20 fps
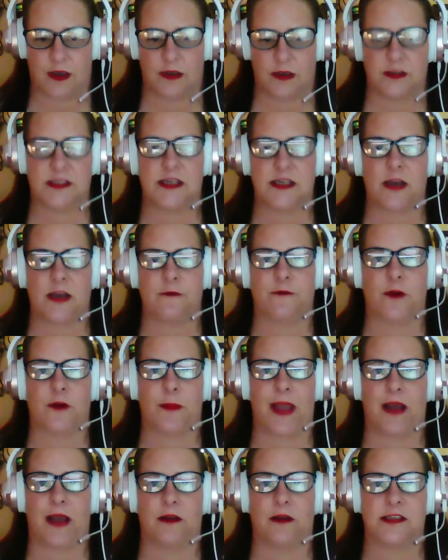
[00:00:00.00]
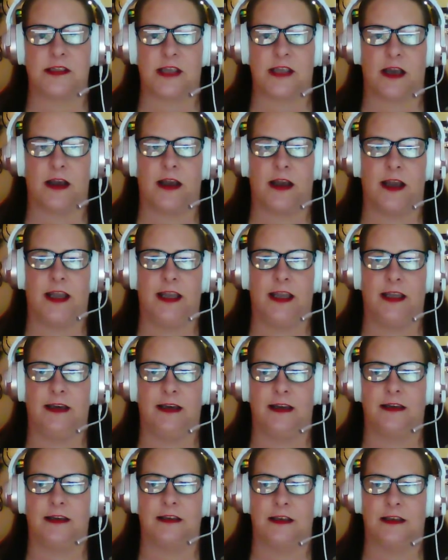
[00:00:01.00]
stuff from outside,
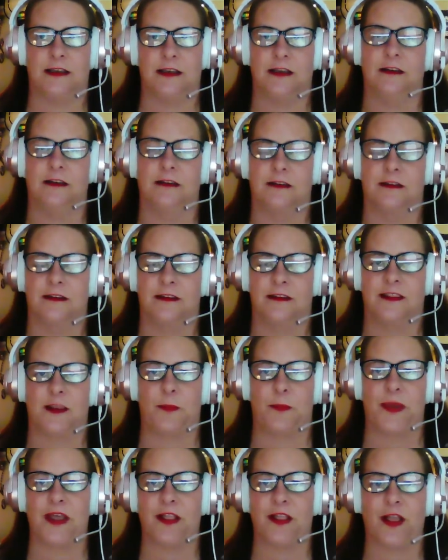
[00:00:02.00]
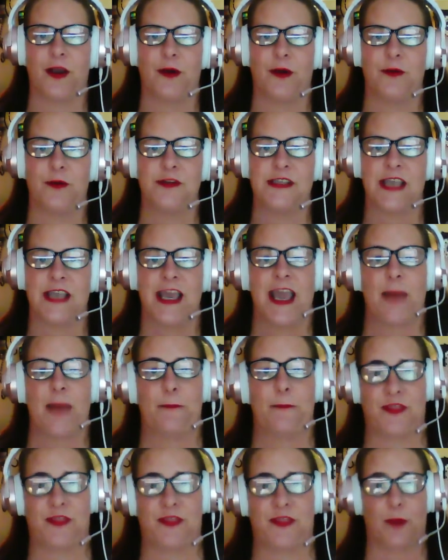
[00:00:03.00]
the pillows,
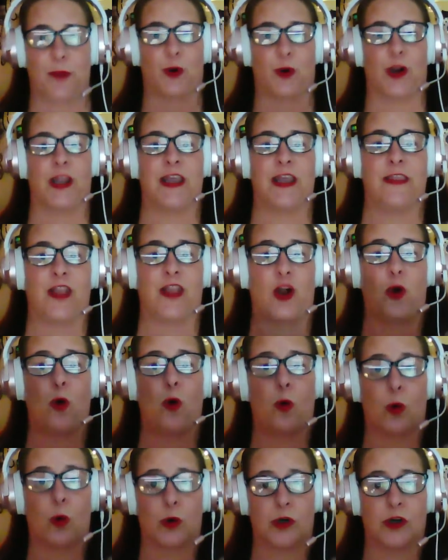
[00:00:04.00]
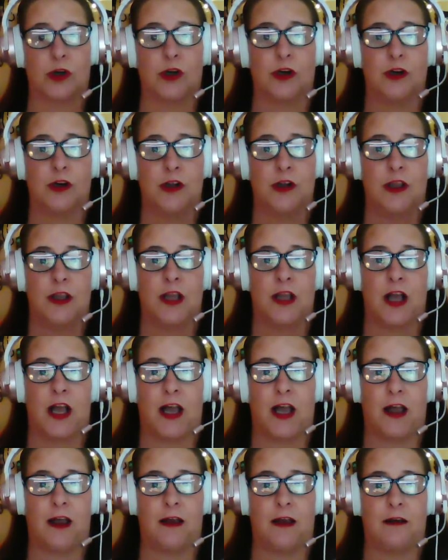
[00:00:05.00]
but they were in the corner
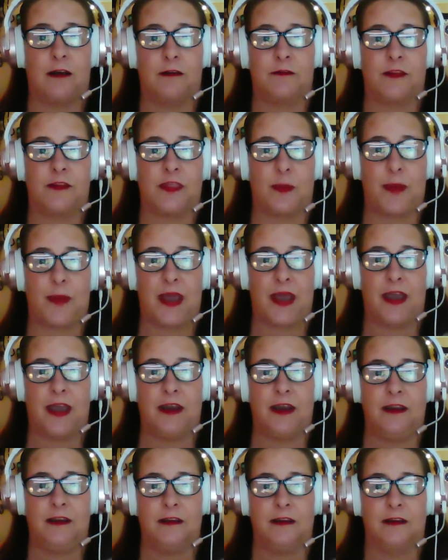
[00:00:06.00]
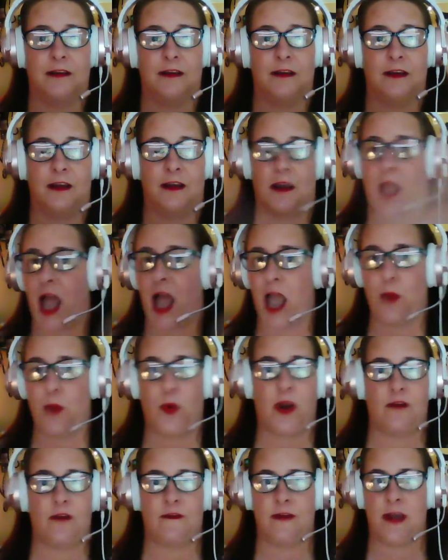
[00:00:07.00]
of the bed. I would
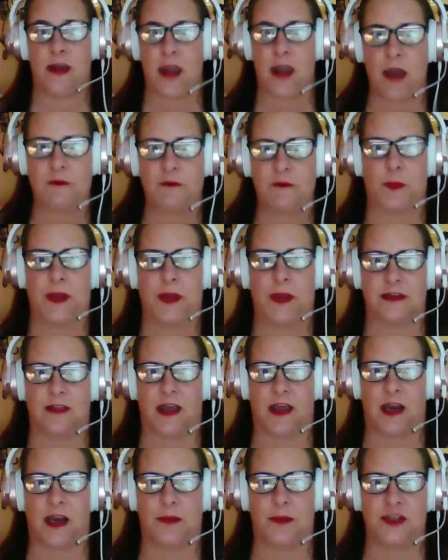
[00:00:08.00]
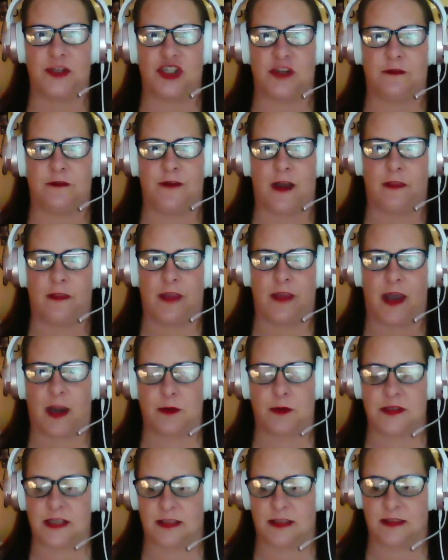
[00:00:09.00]
have never picked that up and she found that. I
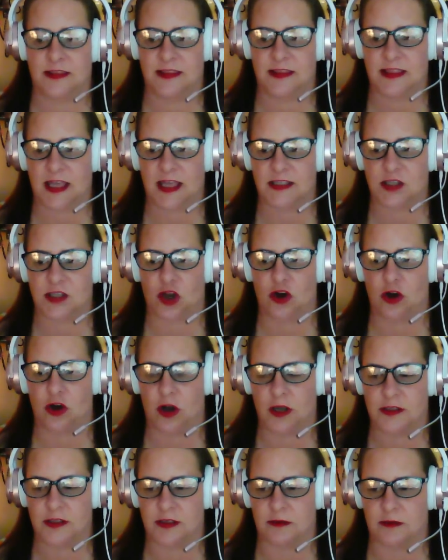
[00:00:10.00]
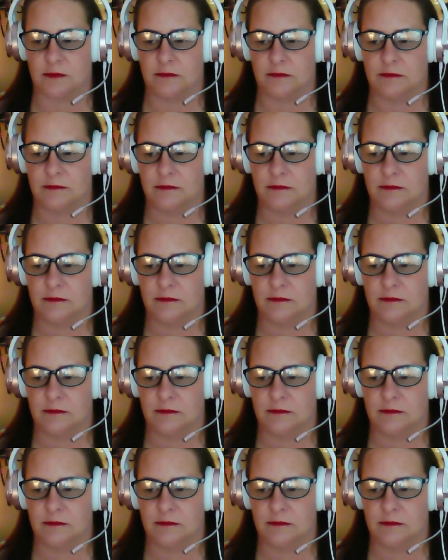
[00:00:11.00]
was like, "That's awesome."